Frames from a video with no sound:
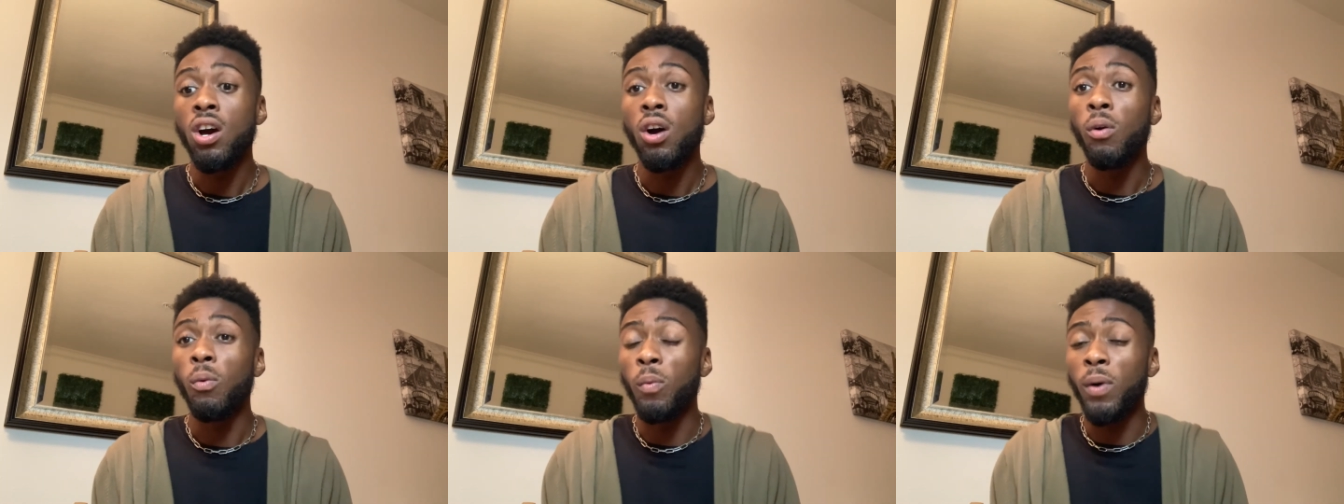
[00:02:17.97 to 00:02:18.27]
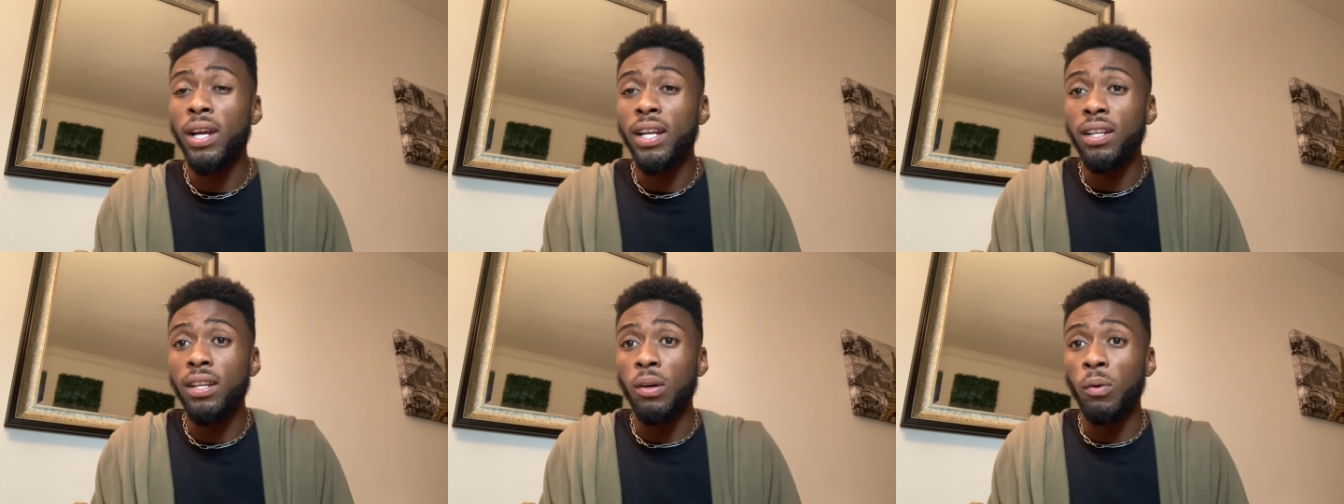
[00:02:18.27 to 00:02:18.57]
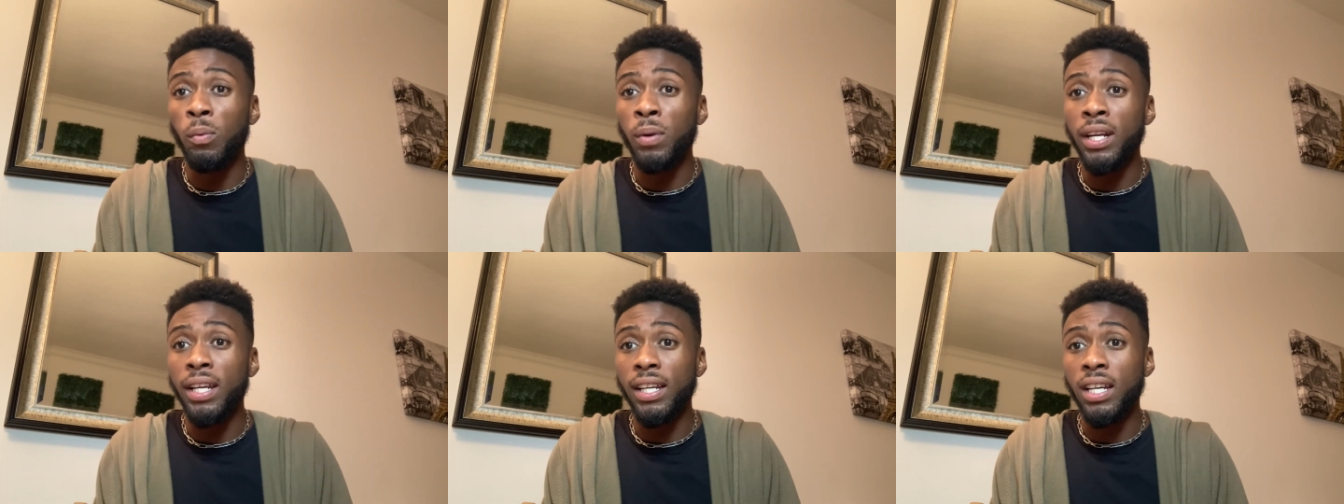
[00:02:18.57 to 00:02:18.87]
one,
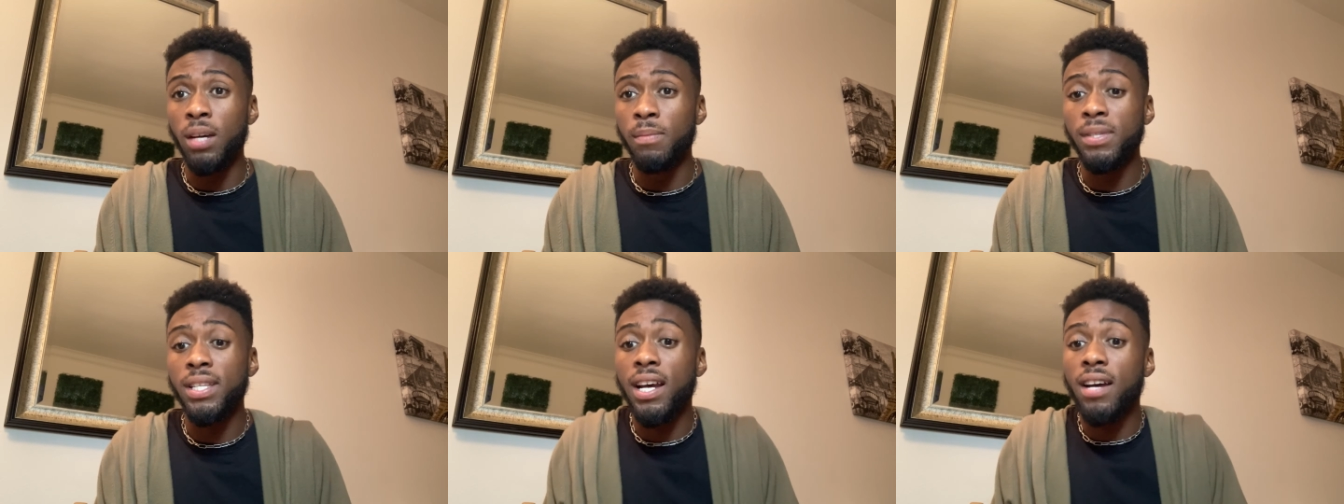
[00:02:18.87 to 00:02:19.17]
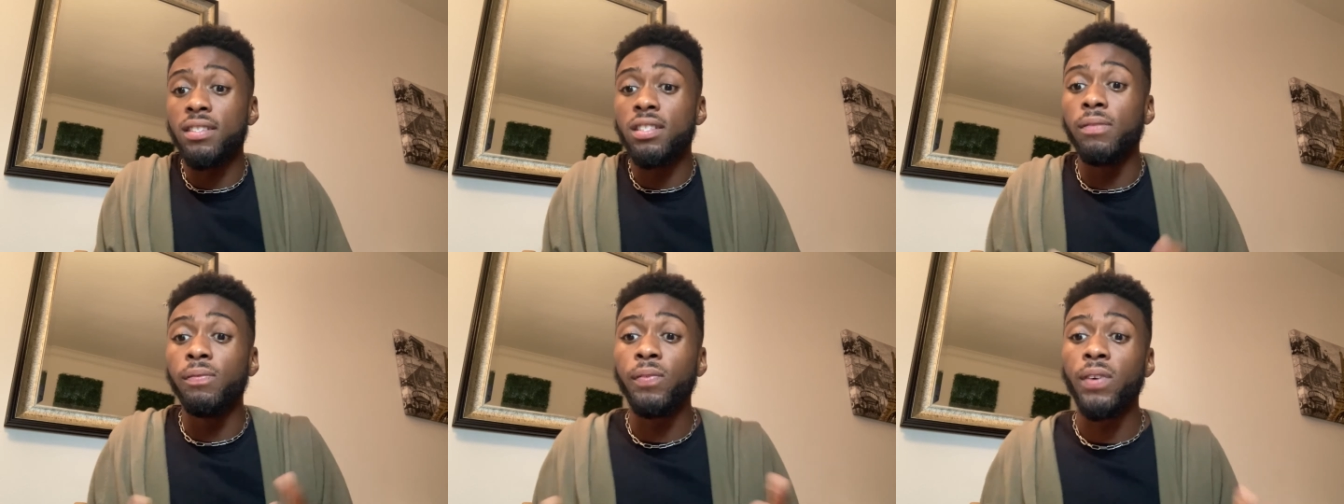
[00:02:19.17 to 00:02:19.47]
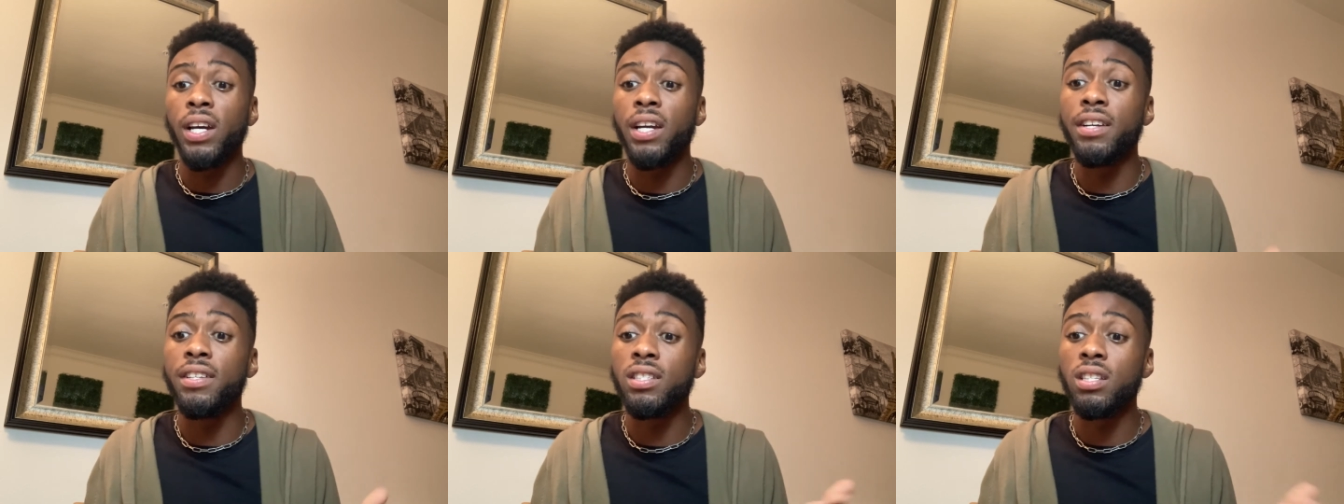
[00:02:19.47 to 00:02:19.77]
when it comes down to
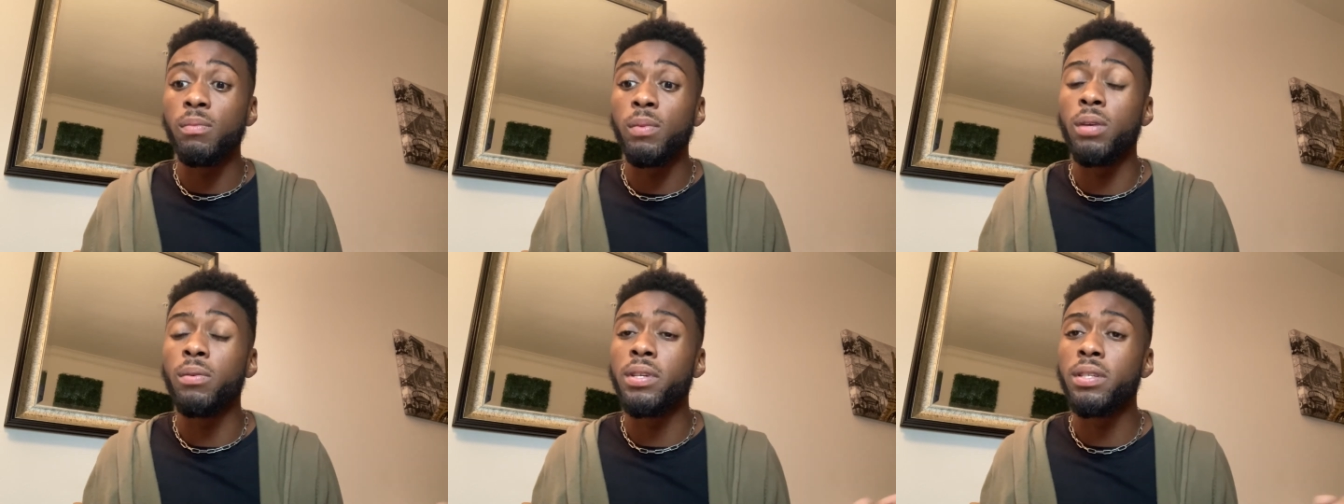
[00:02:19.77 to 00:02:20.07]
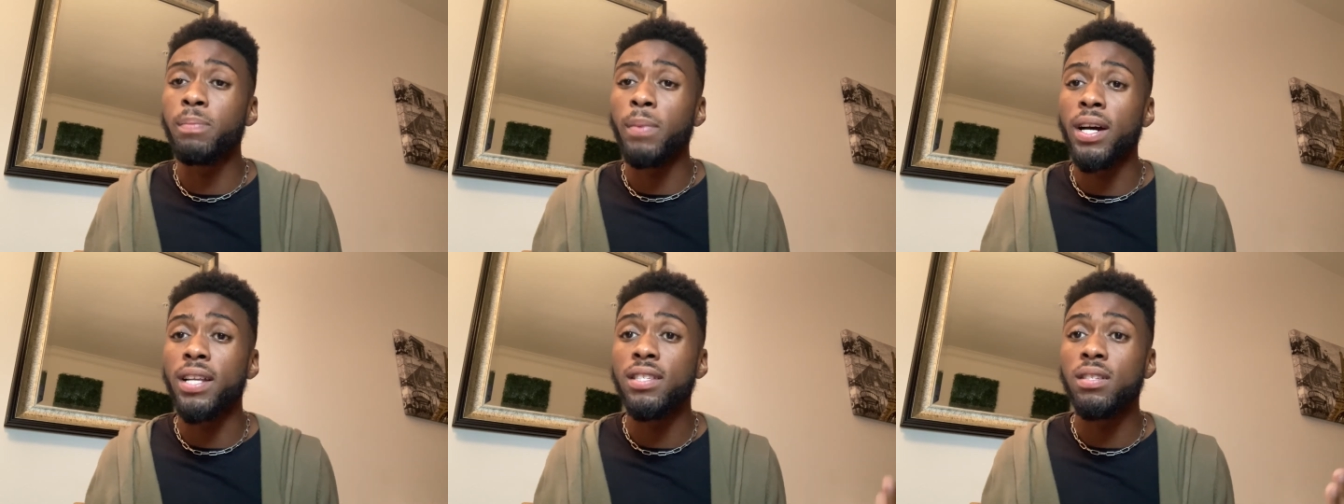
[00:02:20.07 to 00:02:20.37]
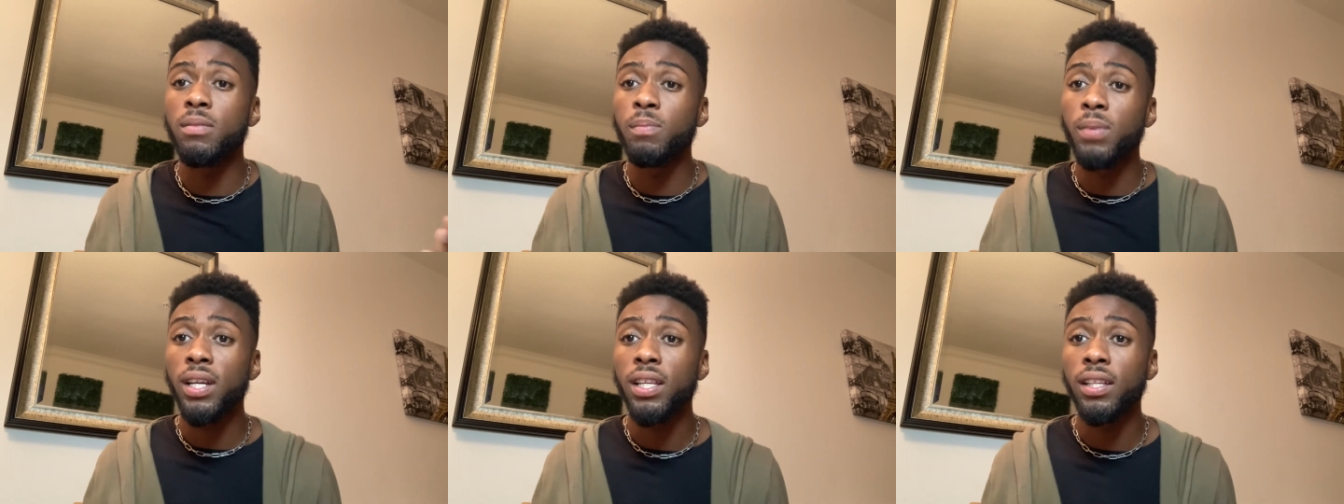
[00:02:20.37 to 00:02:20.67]
failure to meet
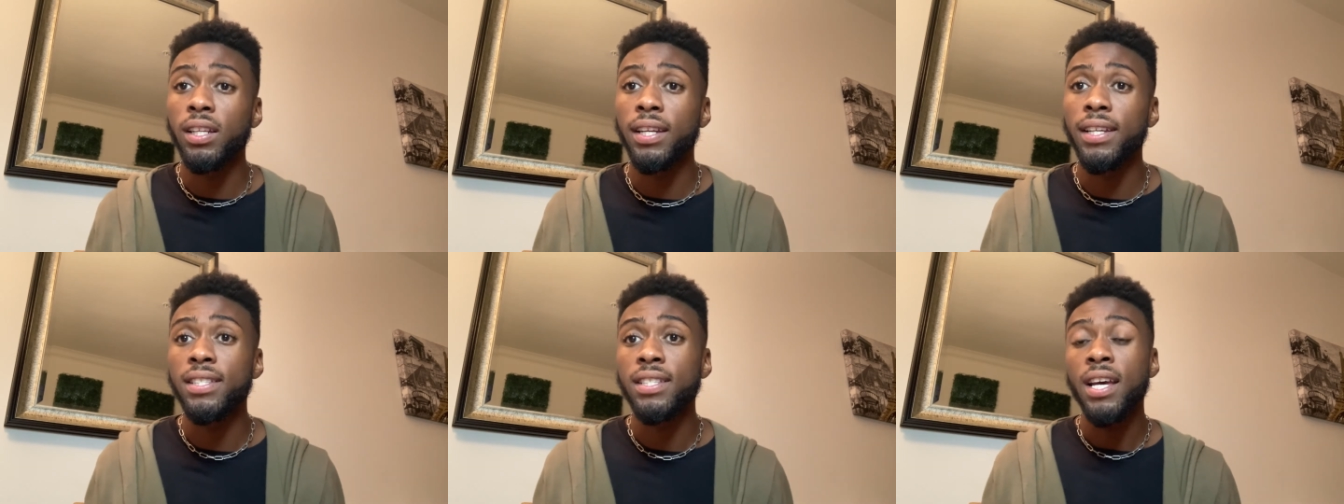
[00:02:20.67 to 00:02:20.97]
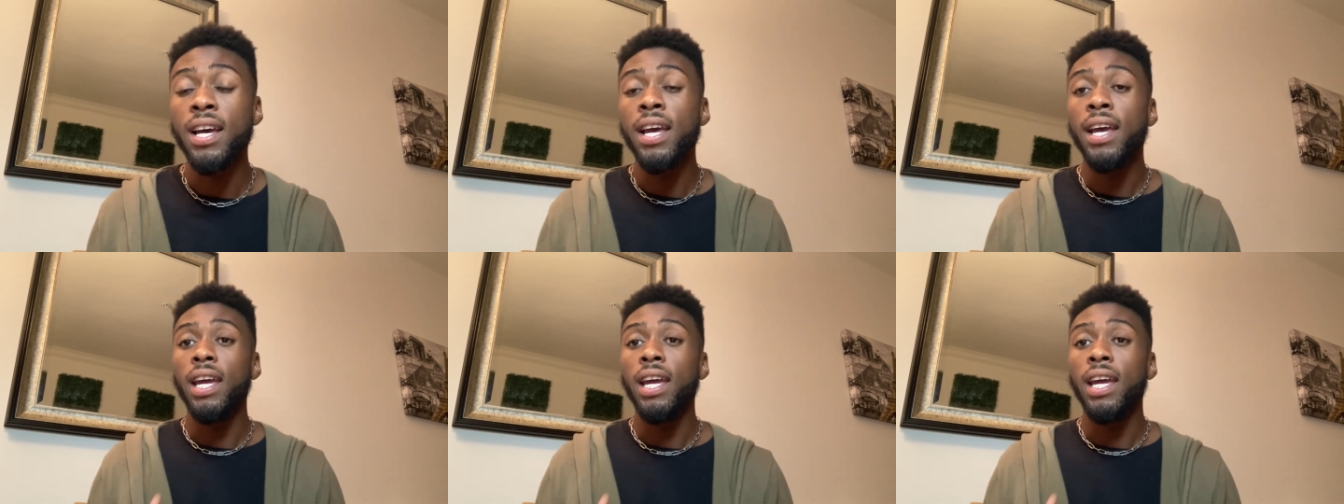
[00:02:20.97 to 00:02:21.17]
responsibilities,